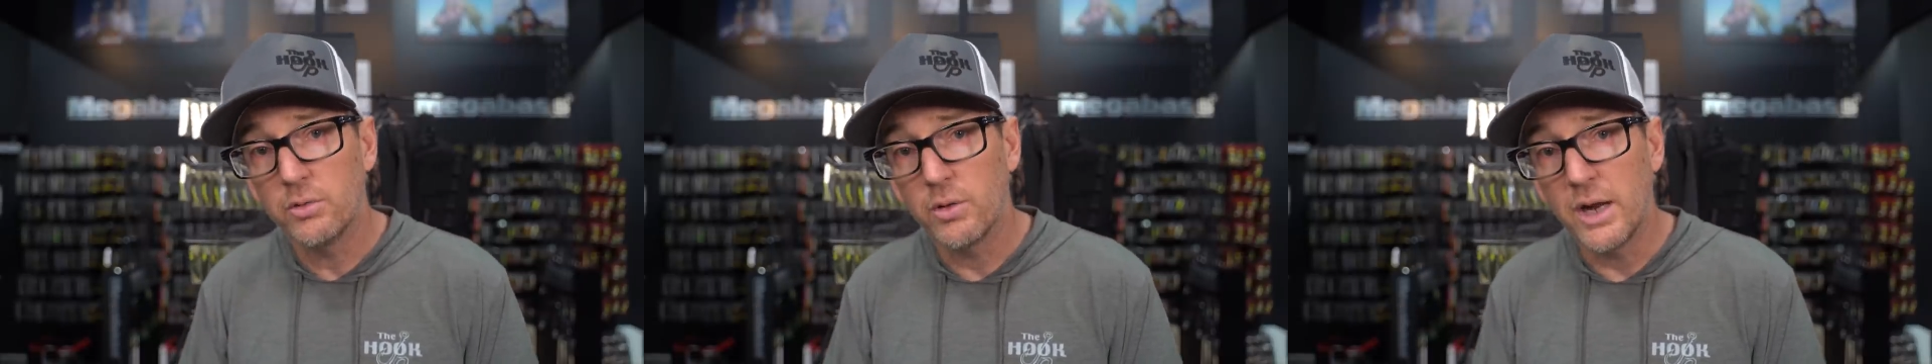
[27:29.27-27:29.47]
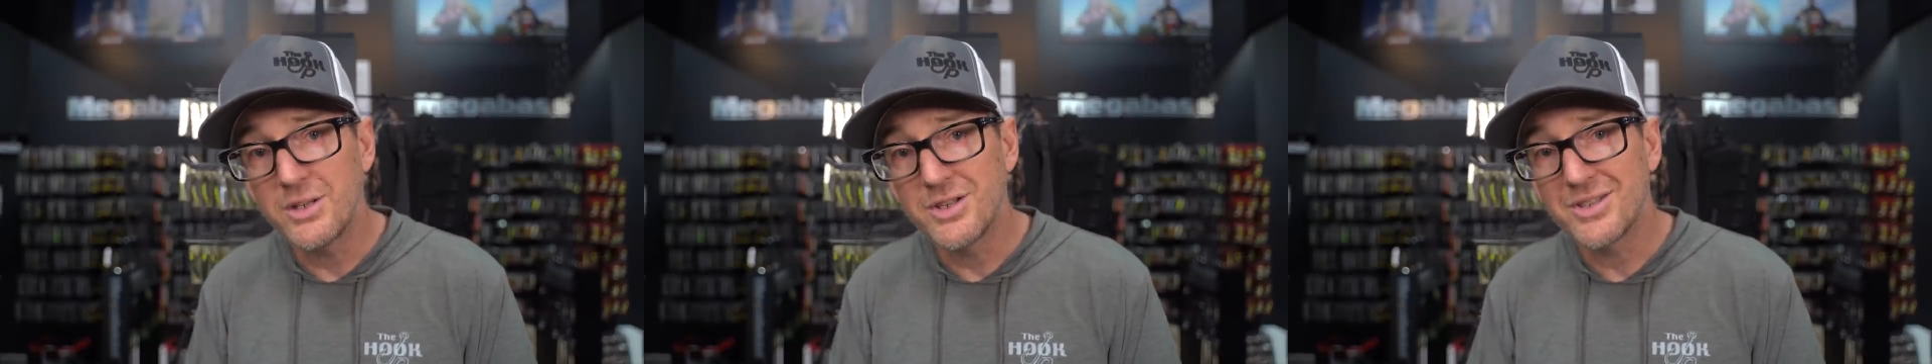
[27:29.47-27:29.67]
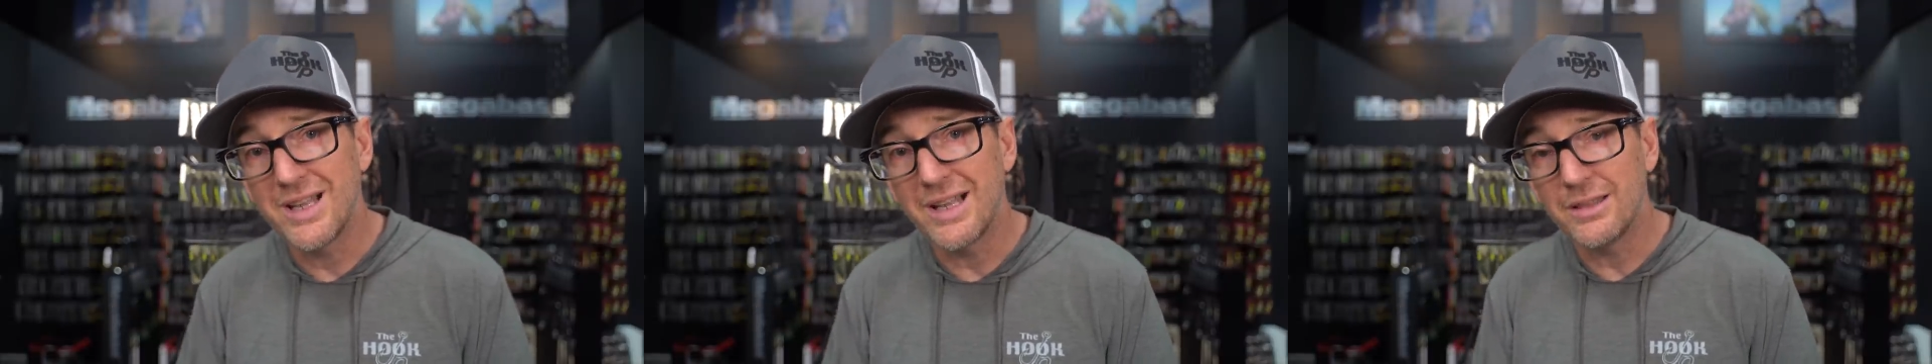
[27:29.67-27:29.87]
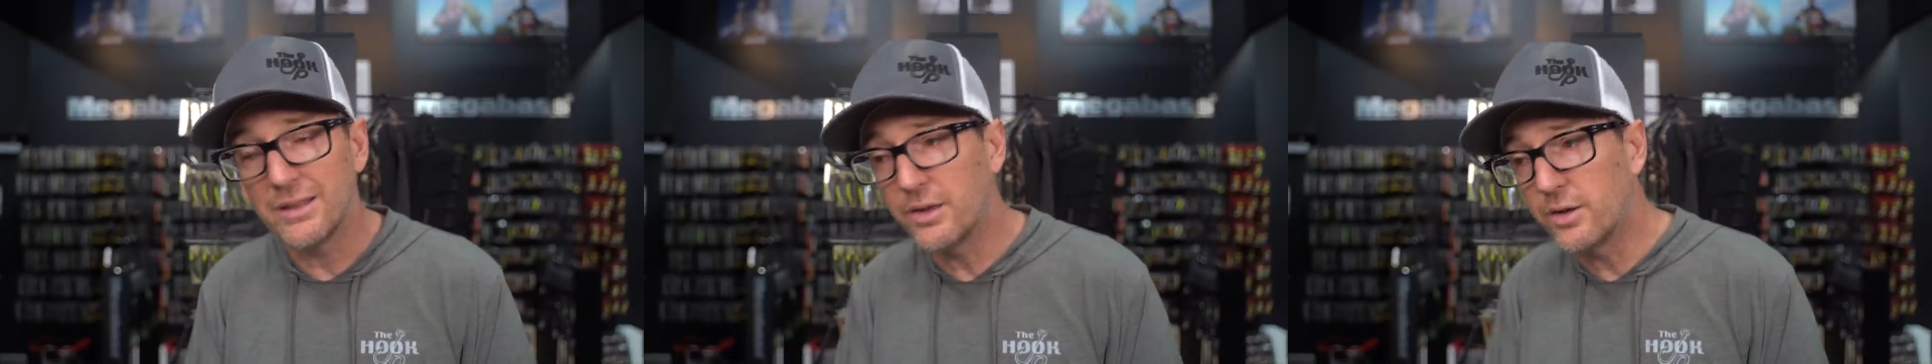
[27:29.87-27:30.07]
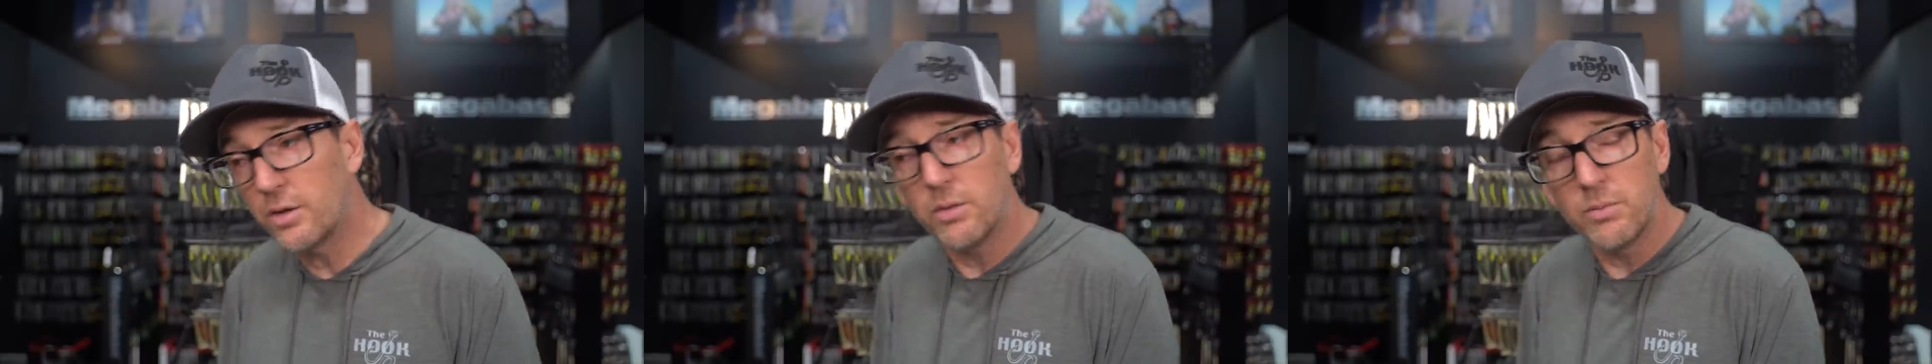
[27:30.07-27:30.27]
right, just that
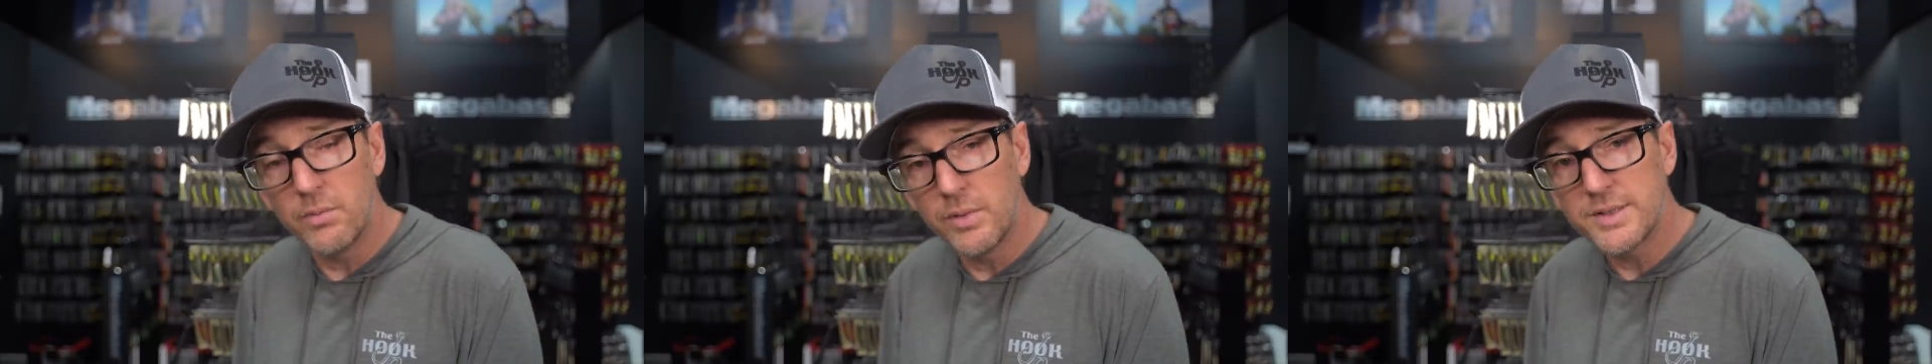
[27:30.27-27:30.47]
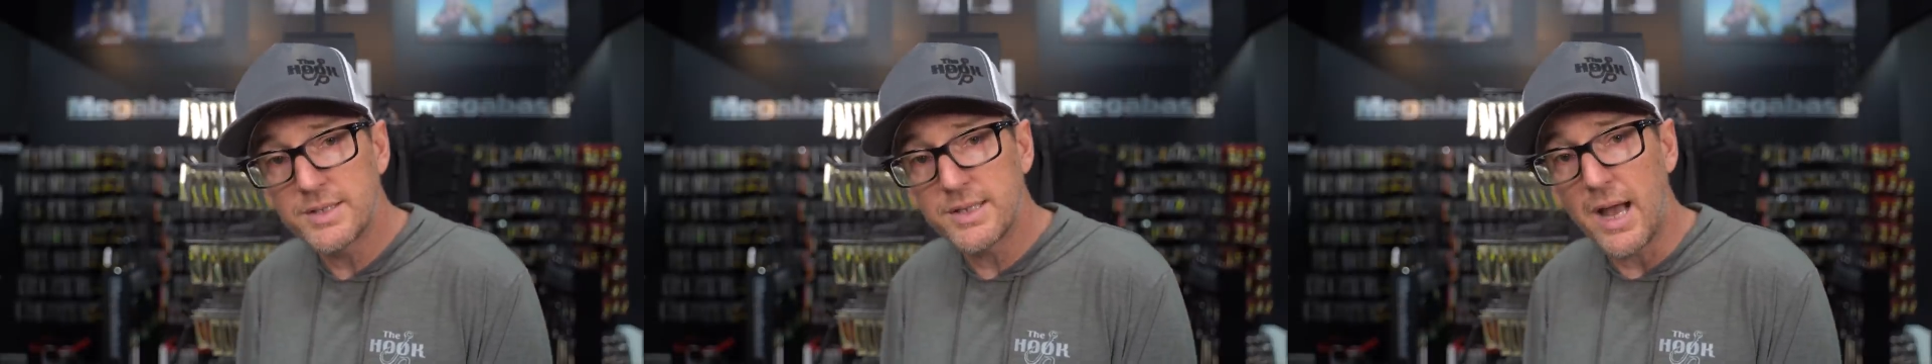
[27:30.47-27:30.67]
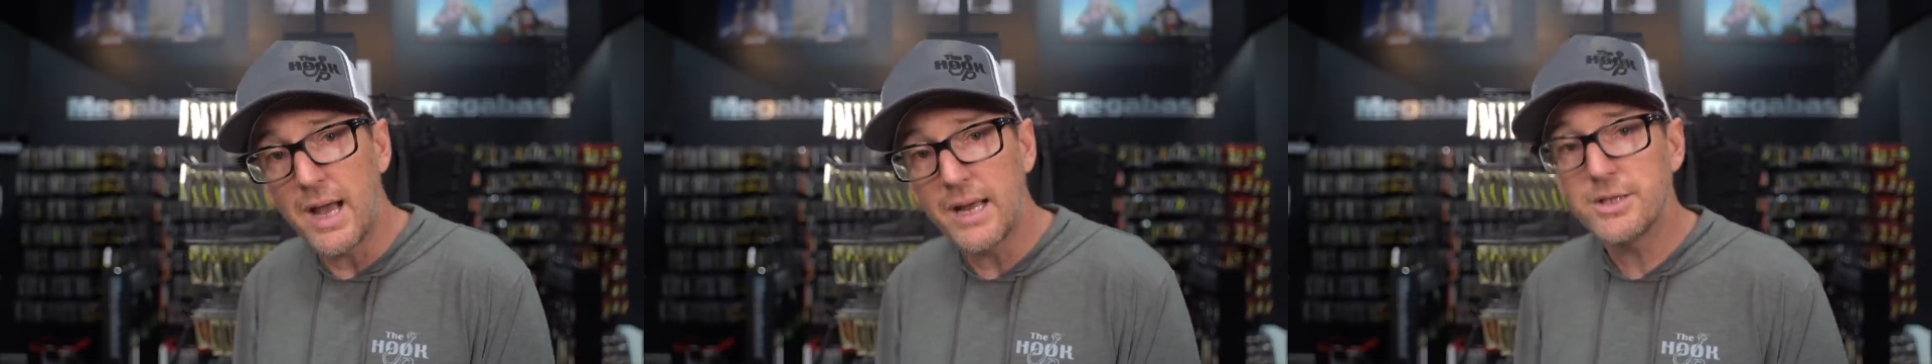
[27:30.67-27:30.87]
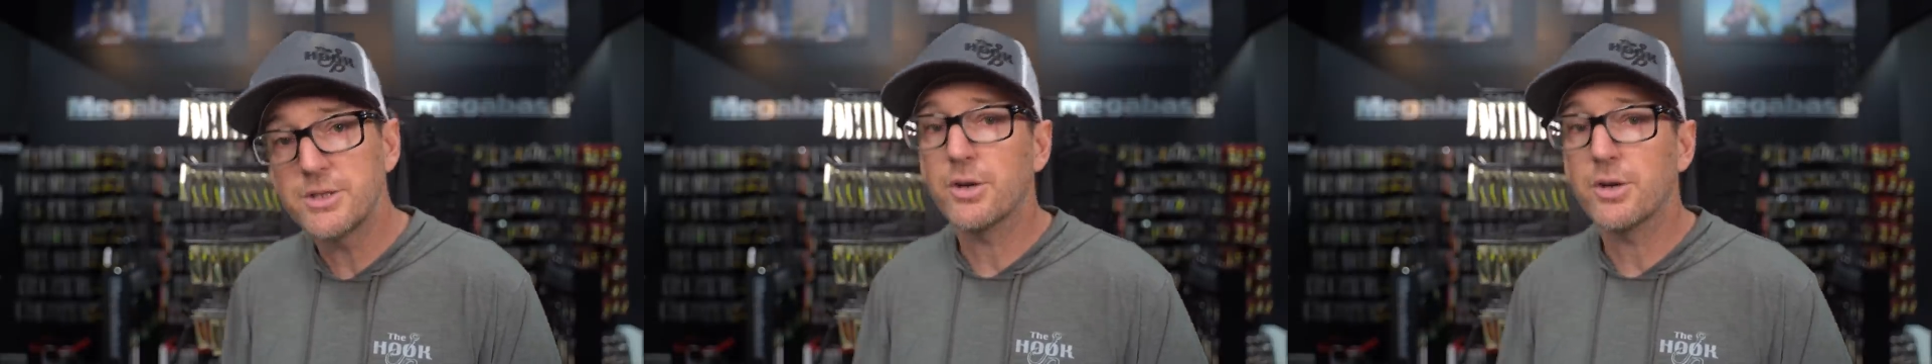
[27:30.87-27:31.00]
little side